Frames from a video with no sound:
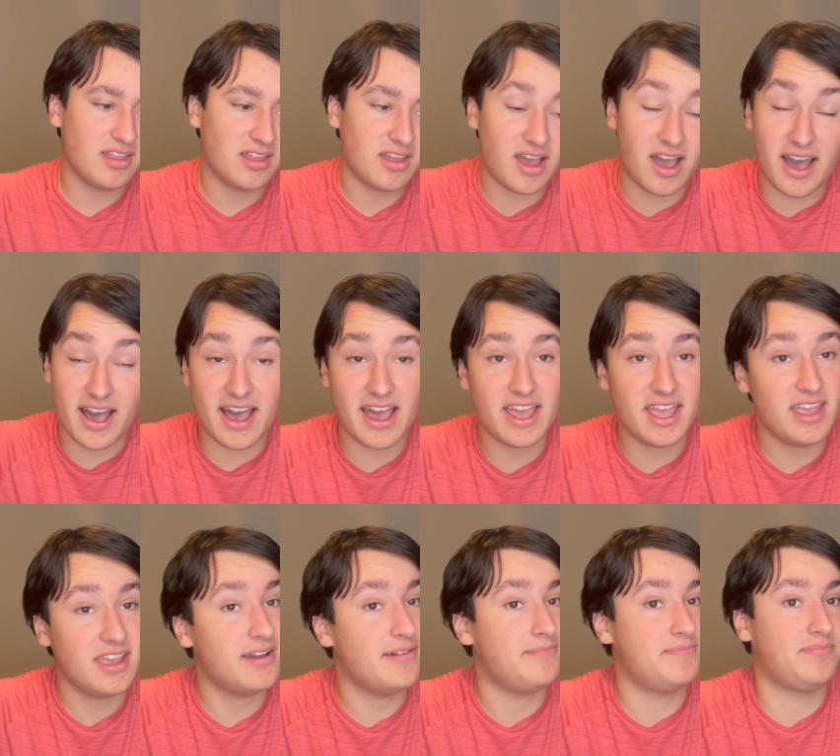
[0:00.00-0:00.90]

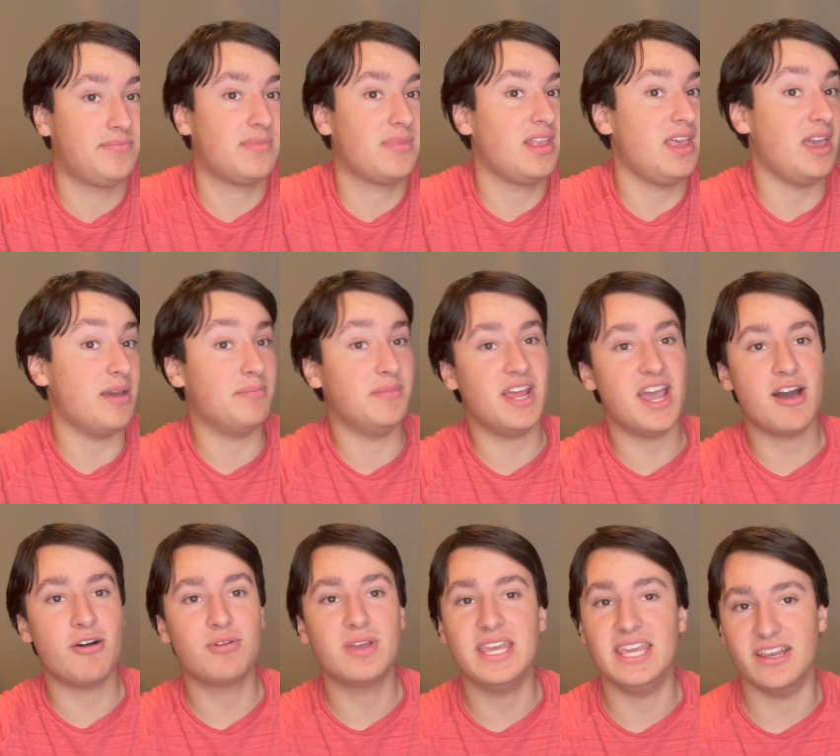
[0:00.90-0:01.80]
I am
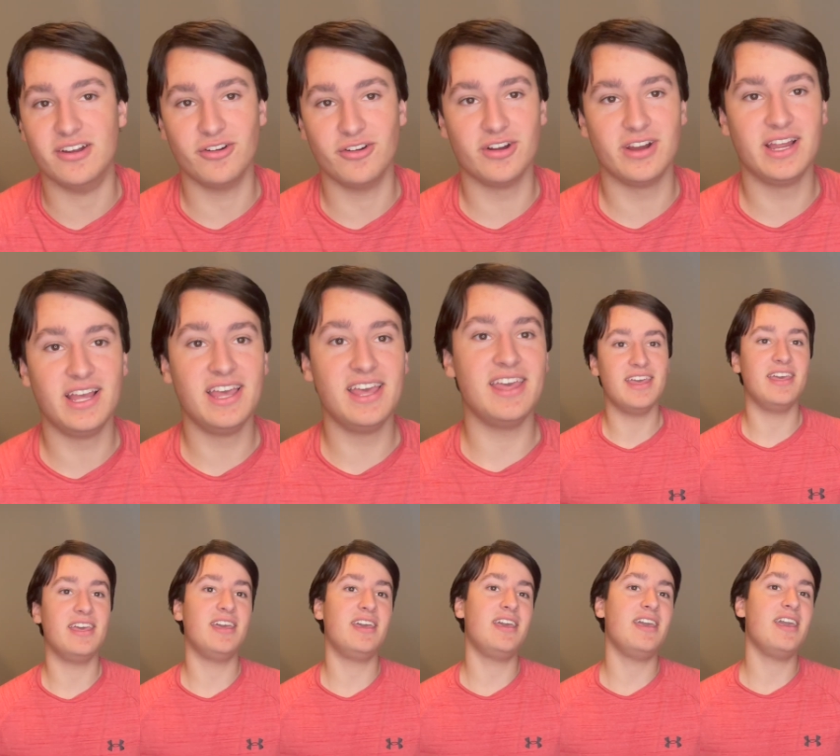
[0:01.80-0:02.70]
now here.
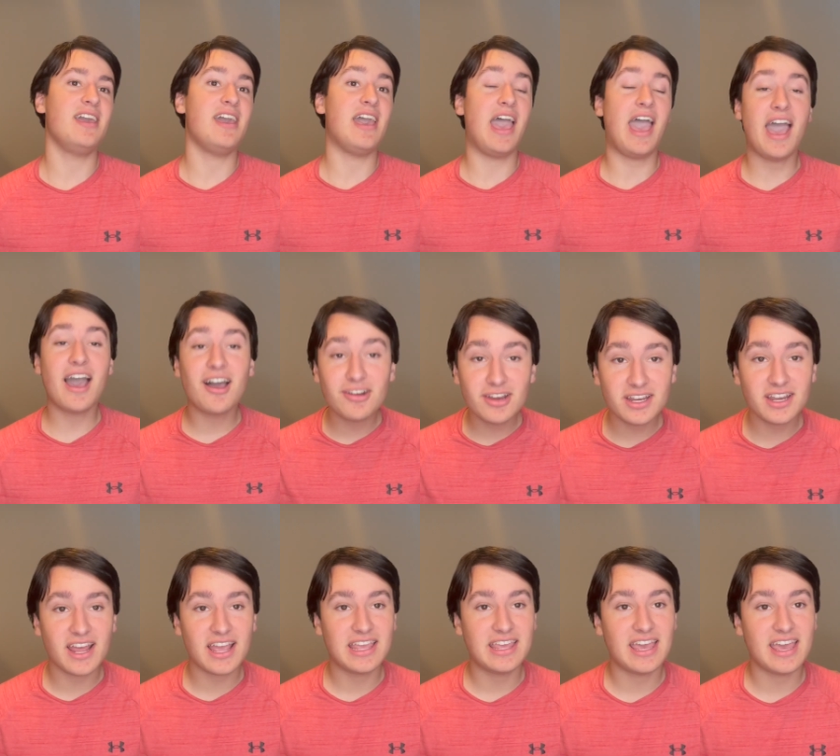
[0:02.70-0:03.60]
How did
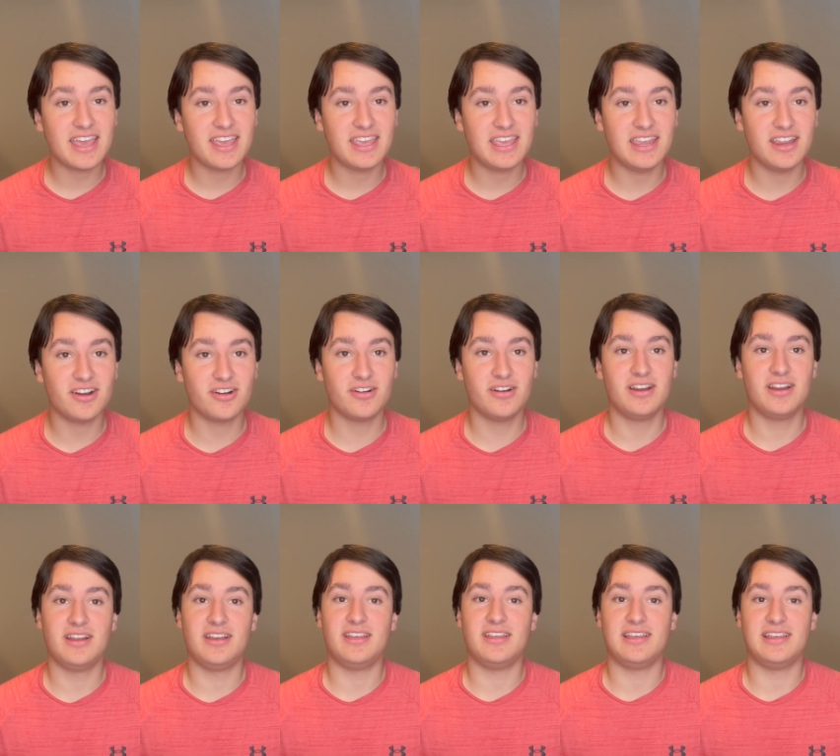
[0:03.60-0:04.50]
I get here?
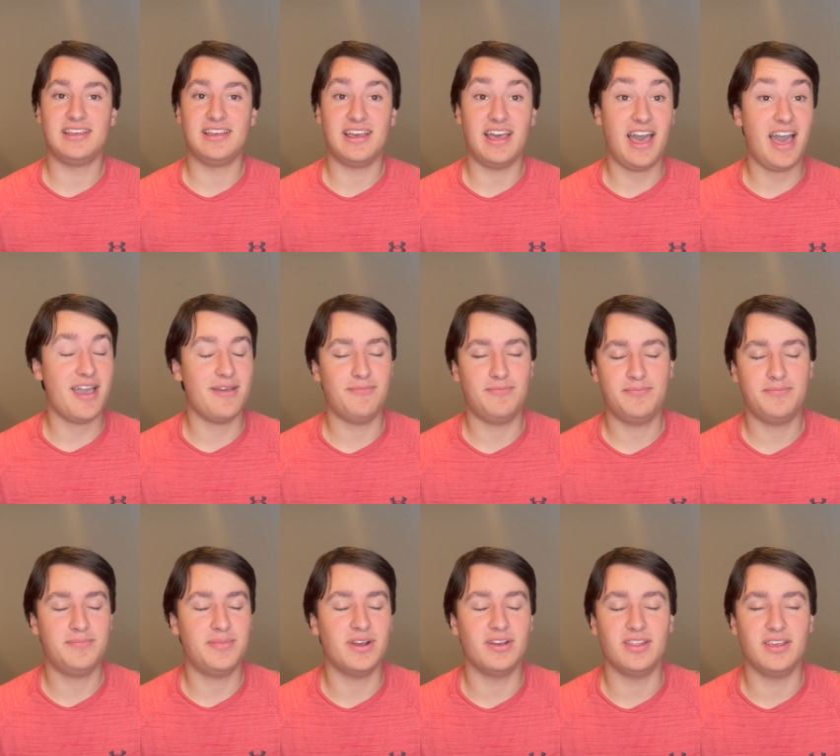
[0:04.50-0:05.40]
I
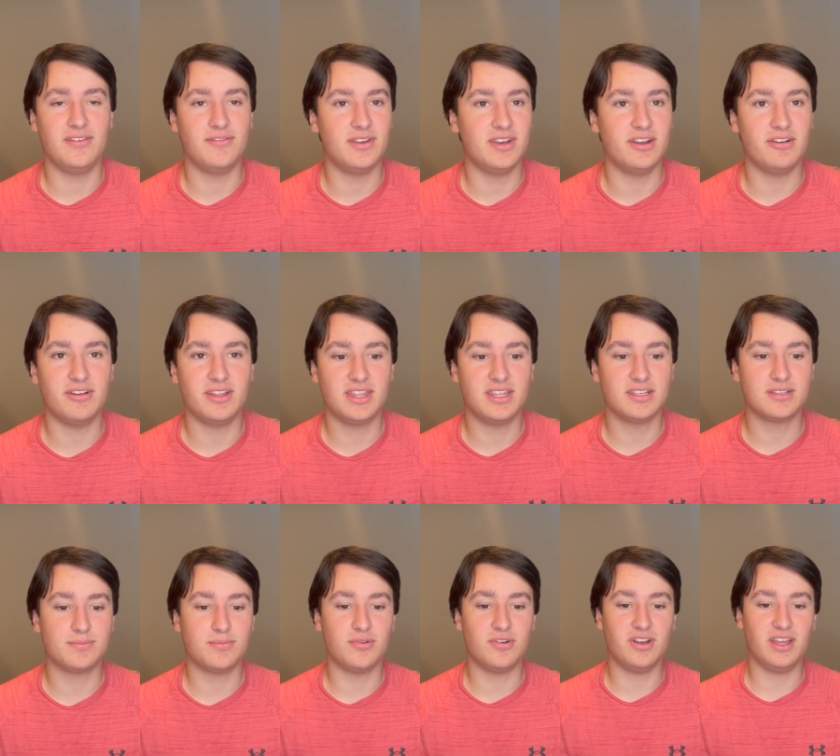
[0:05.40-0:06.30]
barely even know at this
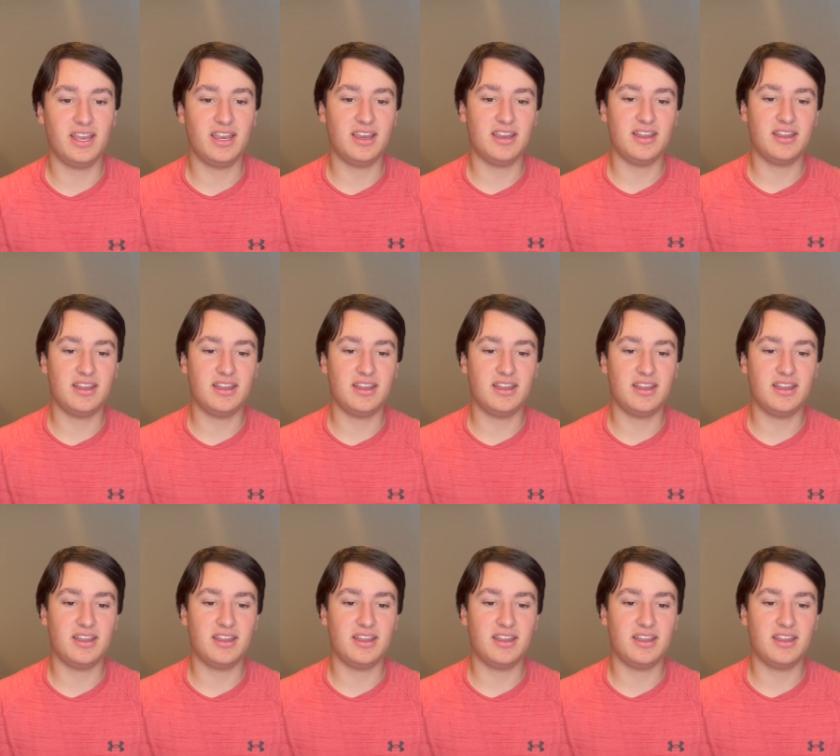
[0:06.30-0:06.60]
point.